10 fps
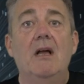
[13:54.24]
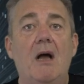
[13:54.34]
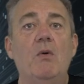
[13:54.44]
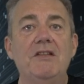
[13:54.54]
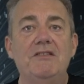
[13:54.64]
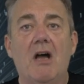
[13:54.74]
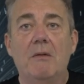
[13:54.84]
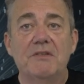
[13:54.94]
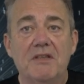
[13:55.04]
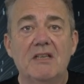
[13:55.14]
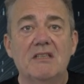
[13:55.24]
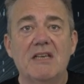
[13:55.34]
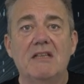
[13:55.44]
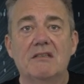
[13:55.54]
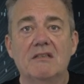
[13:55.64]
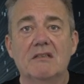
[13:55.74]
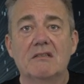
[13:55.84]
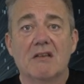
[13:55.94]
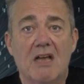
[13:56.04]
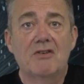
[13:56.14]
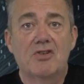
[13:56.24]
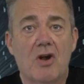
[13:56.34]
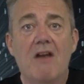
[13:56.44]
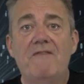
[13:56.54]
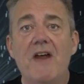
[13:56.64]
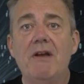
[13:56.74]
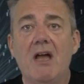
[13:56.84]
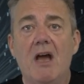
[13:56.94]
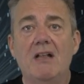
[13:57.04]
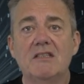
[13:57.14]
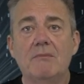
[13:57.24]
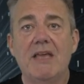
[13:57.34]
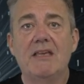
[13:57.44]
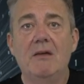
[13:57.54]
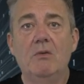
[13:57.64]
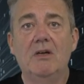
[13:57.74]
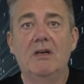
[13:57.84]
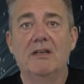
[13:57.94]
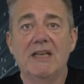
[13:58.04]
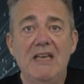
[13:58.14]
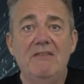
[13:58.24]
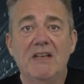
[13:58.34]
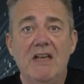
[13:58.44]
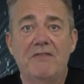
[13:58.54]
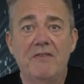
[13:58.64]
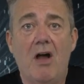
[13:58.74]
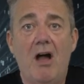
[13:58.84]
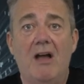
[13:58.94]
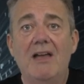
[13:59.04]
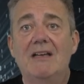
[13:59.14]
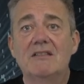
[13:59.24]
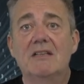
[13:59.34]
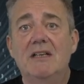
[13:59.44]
I will adopt the consensus and try very hard to make it work, even if I, as the